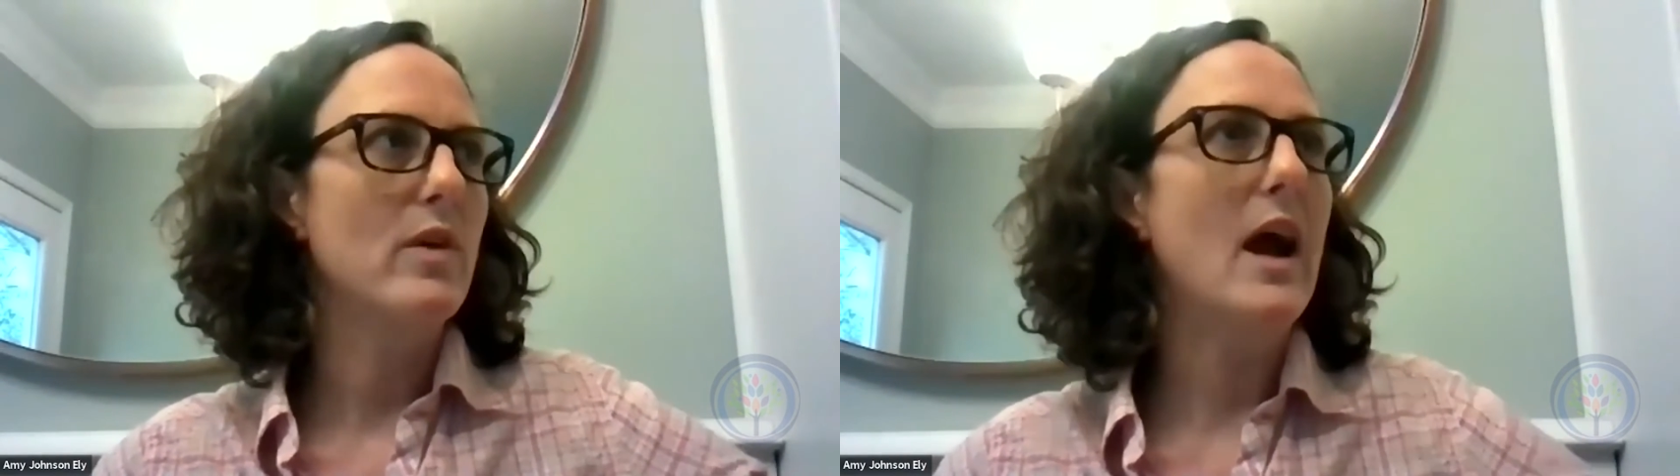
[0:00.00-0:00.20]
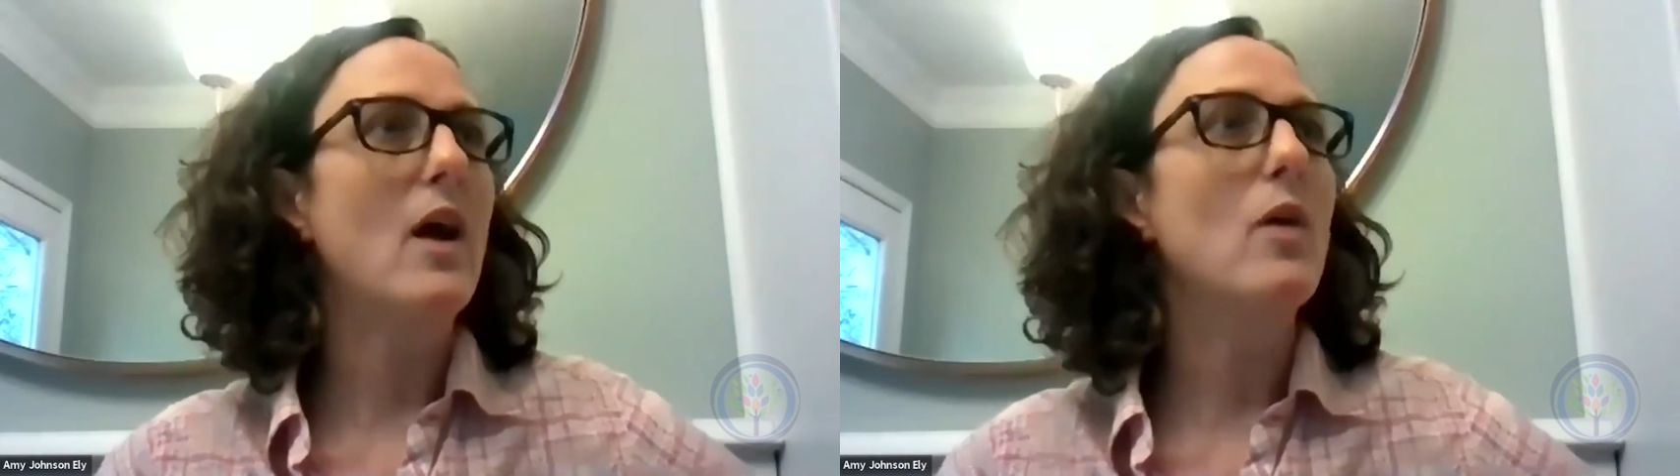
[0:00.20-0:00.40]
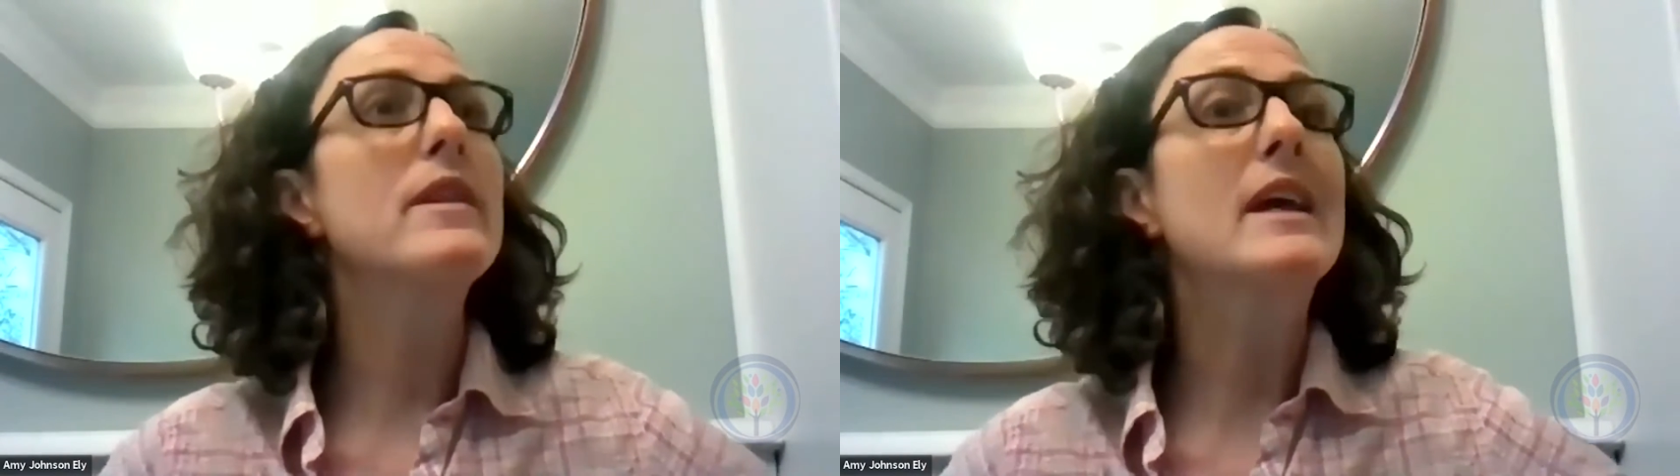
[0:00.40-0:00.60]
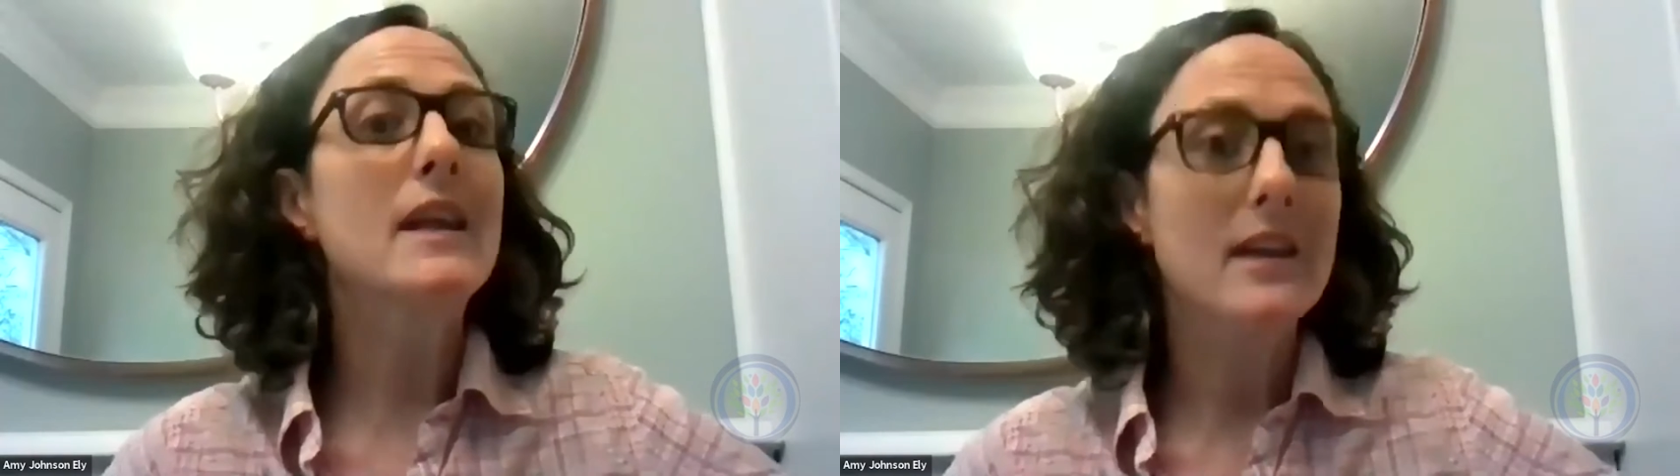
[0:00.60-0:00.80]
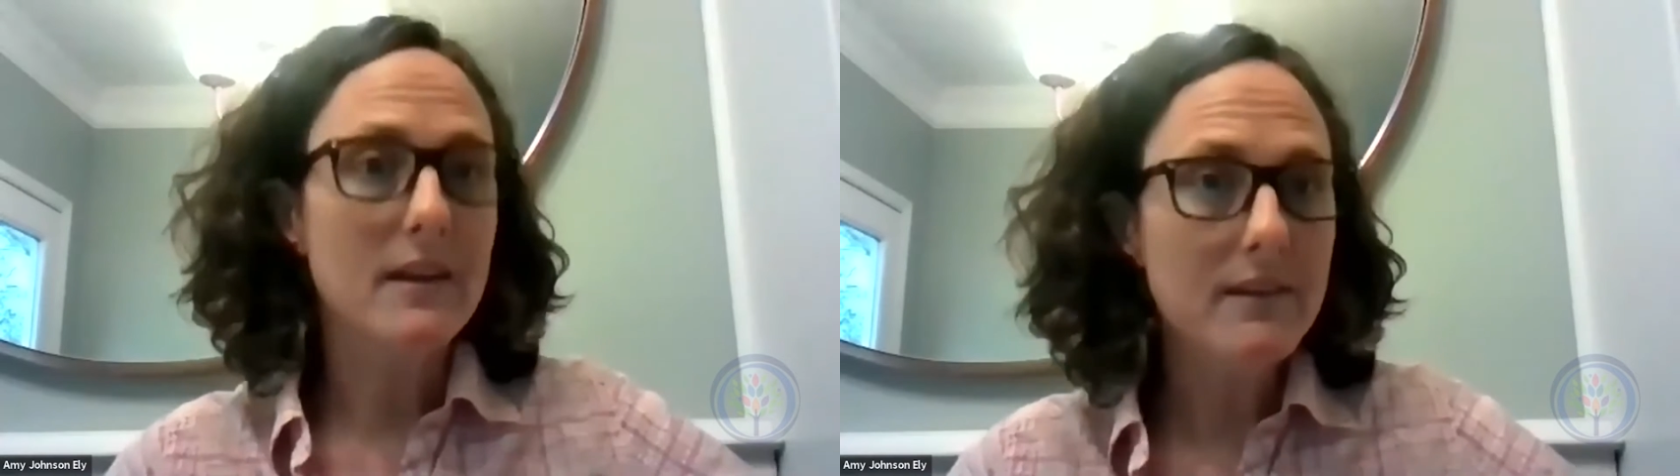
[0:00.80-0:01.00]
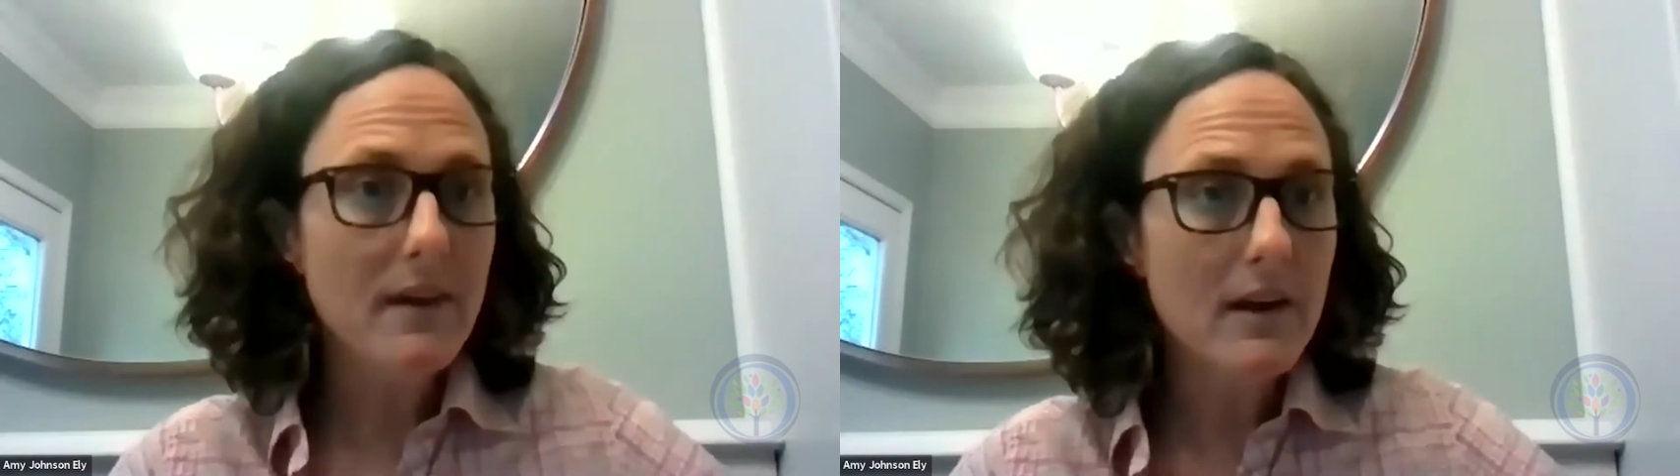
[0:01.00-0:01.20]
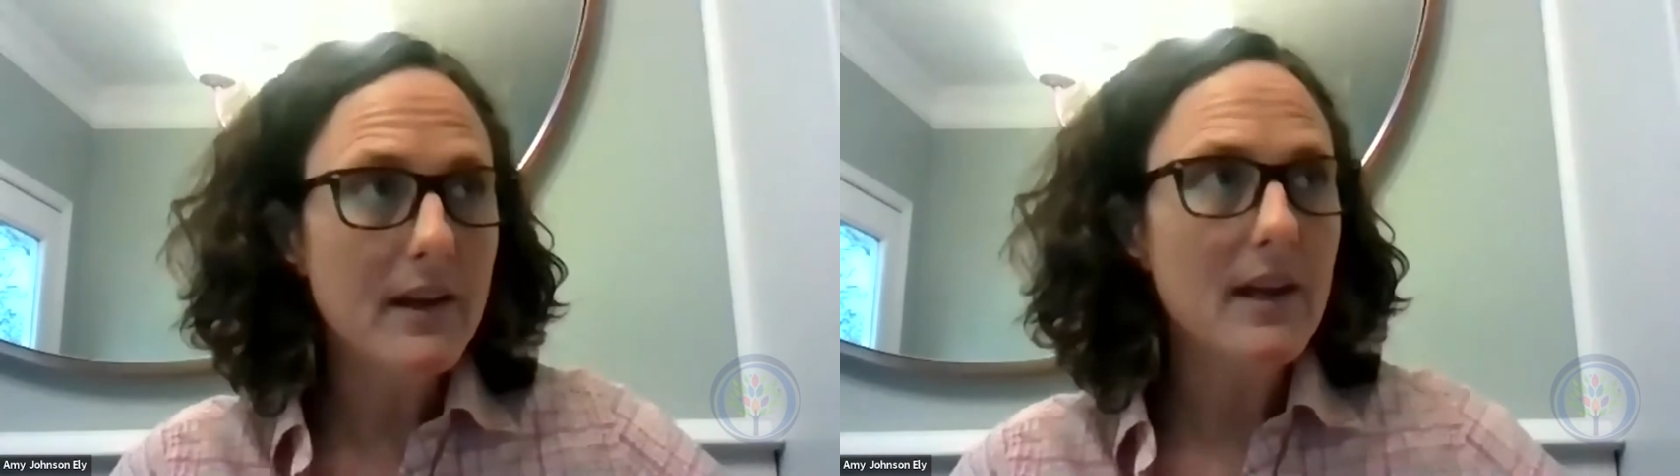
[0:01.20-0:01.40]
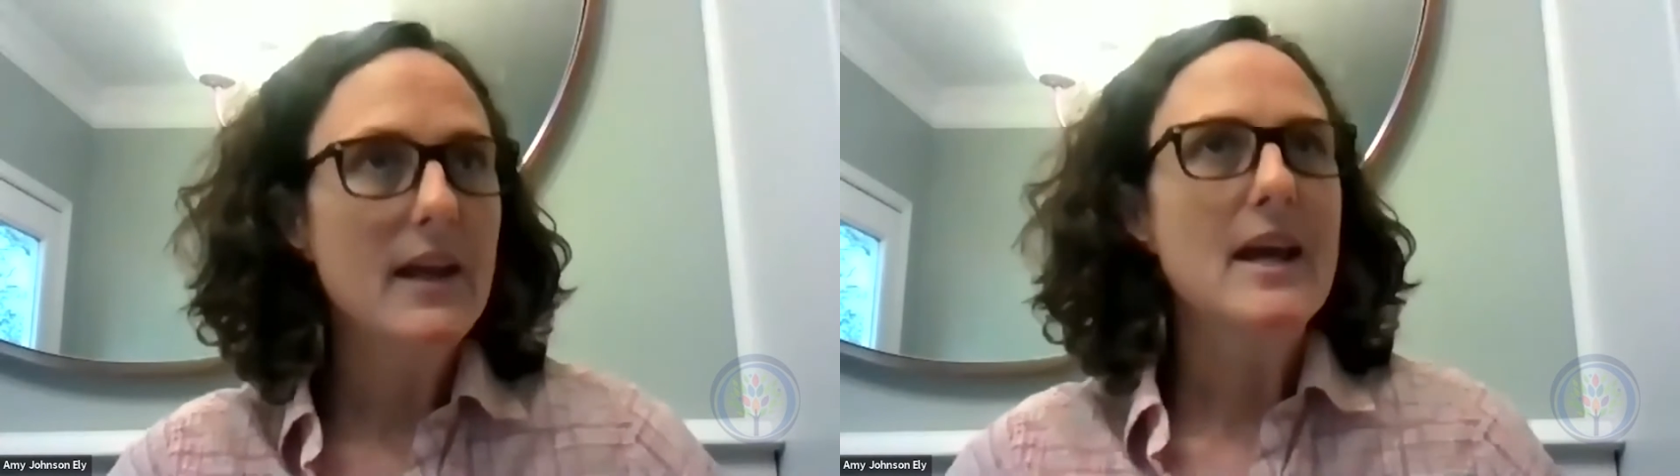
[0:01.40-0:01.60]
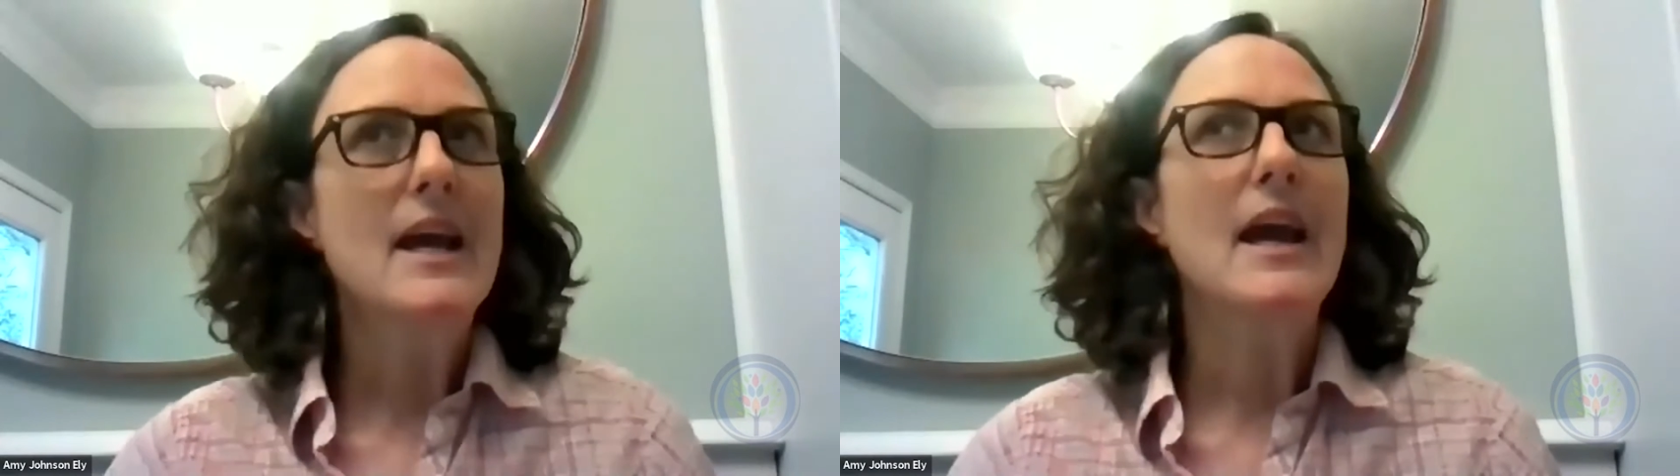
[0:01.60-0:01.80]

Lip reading: how are they getting it done?